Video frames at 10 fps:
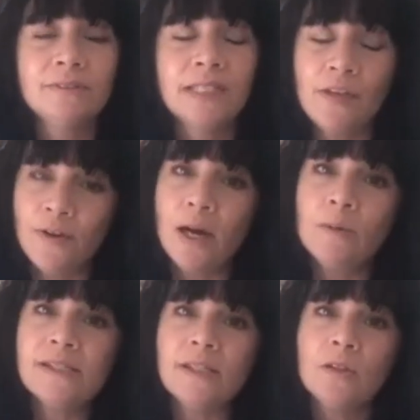if I
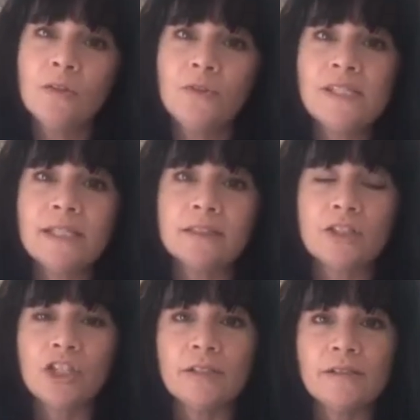was in your physical
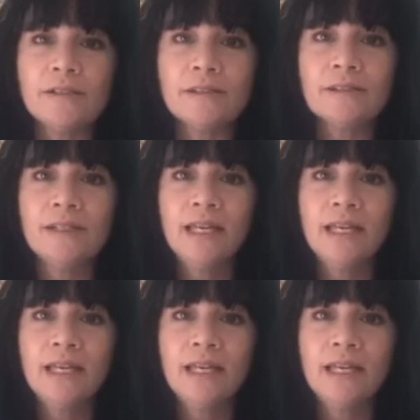shoes,